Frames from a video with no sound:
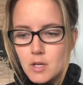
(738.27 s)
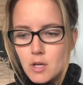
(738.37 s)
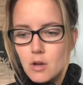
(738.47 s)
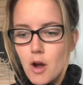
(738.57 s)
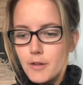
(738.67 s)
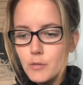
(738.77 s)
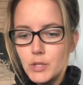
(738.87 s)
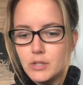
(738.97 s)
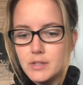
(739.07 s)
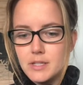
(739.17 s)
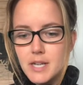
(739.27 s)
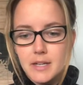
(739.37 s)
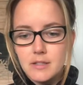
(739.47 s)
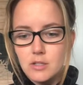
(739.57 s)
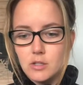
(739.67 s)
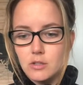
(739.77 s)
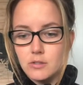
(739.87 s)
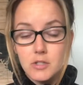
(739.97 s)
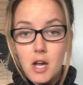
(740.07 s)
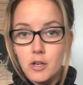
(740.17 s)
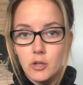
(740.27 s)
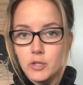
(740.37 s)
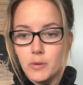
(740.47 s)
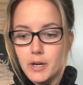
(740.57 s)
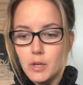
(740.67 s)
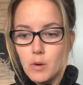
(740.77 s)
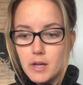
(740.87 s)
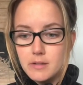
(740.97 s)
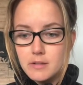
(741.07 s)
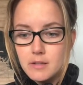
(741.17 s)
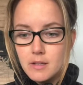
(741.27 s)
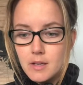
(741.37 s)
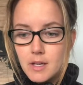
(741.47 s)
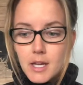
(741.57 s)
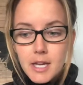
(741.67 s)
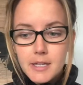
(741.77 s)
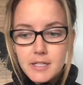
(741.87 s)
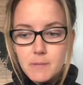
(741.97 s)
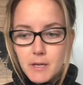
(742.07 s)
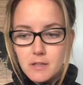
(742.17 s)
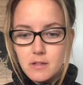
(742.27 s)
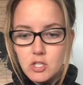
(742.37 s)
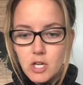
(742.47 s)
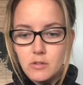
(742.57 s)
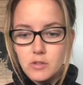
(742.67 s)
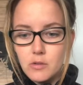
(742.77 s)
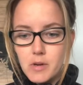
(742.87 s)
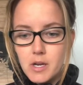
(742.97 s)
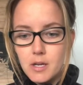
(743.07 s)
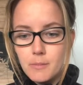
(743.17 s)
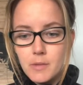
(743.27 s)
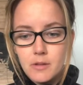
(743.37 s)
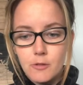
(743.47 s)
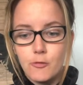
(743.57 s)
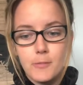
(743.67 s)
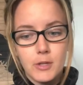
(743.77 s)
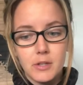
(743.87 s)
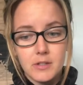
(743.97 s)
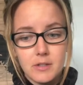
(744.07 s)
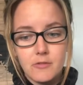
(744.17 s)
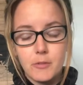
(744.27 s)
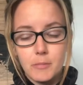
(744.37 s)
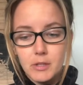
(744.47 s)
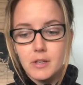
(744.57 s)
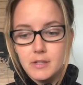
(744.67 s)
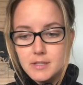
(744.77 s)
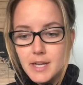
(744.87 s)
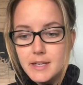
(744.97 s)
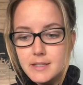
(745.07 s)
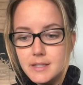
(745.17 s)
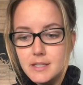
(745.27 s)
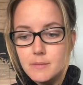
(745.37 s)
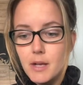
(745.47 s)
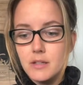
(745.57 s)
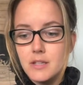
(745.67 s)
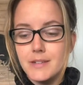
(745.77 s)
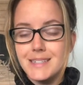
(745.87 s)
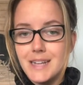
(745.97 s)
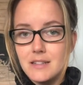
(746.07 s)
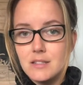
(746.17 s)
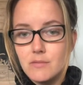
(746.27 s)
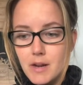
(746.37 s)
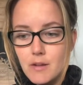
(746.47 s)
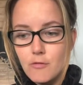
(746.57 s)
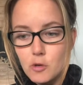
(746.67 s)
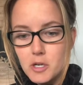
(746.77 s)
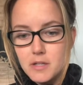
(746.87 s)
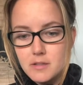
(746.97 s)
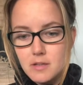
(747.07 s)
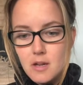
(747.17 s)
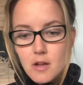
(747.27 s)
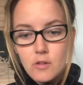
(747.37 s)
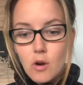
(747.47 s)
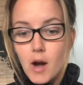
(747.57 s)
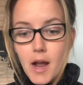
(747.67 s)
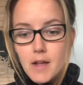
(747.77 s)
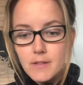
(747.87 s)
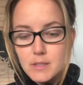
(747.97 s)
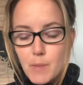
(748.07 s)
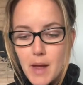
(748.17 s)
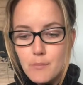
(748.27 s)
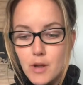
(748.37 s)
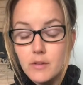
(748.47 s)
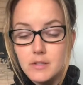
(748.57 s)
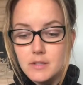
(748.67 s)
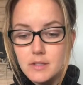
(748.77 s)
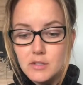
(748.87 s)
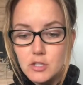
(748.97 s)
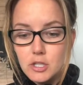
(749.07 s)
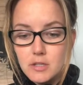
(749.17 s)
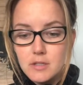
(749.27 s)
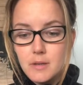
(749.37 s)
Goth wheeled in tight circles, not knowing where he was. He'd expected the jungle to greet him, the familiar sights and smells of a dense rainforest, the cry of his bat brothers and sisters.